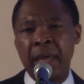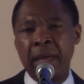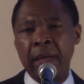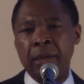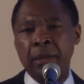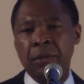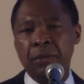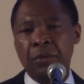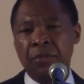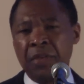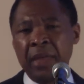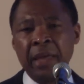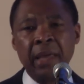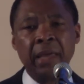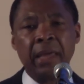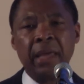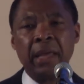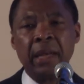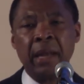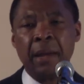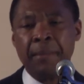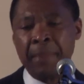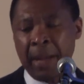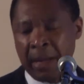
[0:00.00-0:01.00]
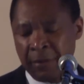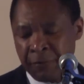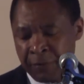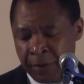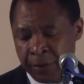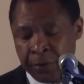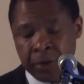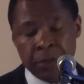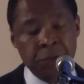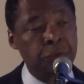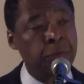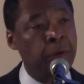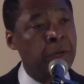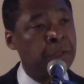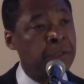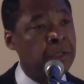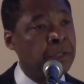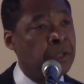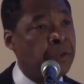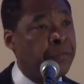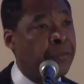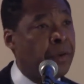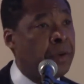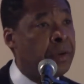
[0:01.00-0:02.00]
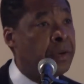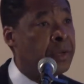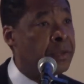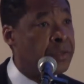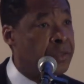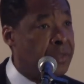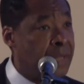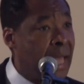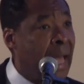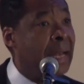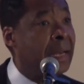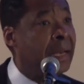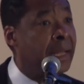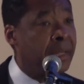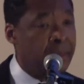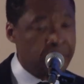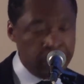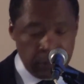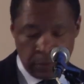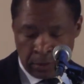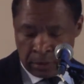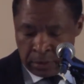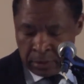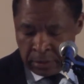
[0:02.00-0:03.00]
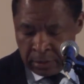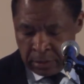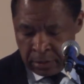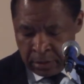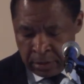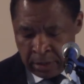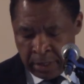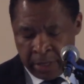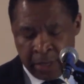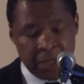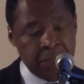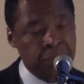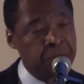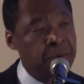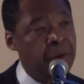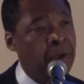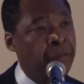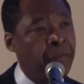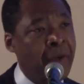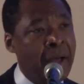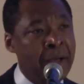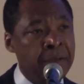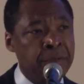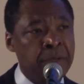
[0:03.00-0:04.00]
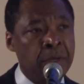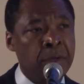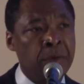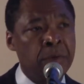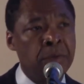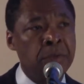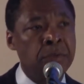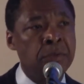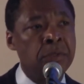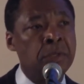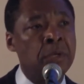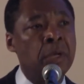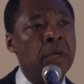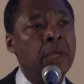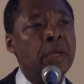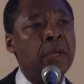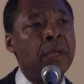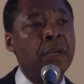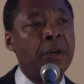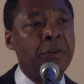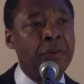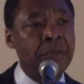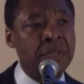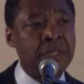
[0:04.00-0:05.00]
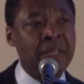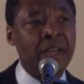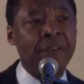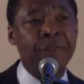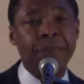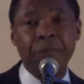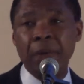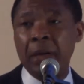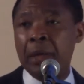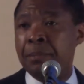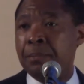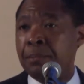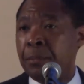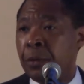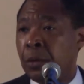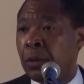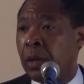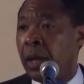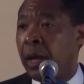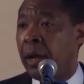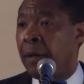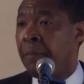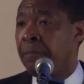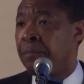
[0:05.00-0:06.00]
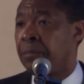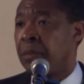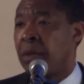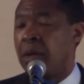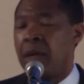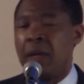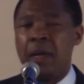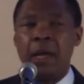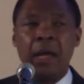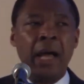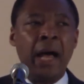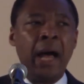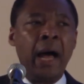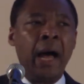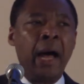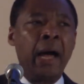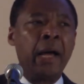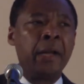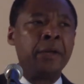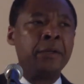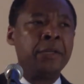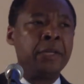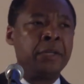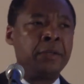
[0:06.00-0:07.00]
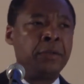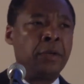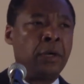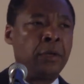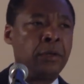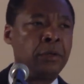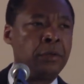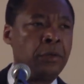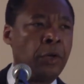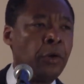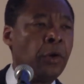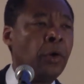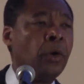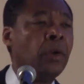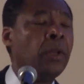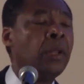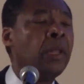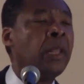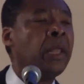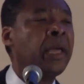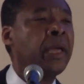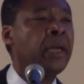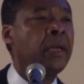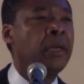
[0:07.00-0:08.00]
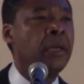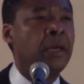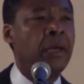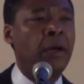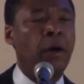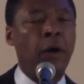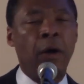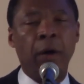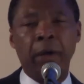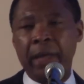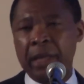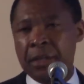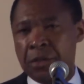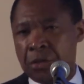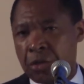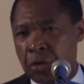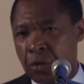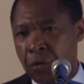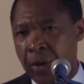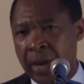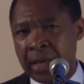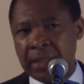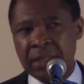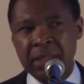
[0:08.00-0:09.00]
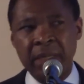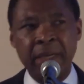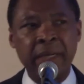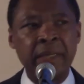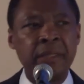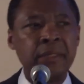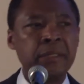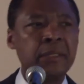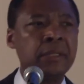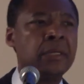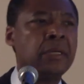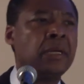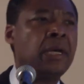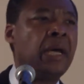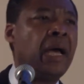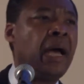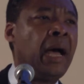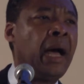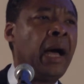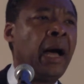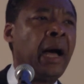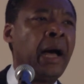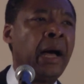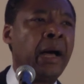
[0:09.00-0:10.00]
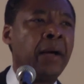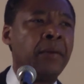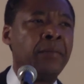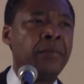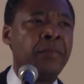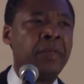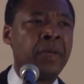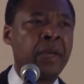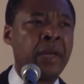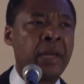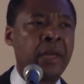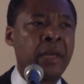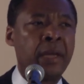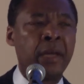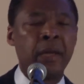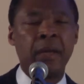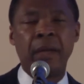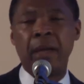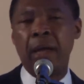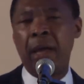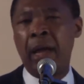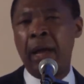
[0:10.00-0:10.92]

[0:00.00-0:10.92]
in thinking about various structures of understanding the history of Haus der Kunst. Christian Philipp Müller did not only orchestrated the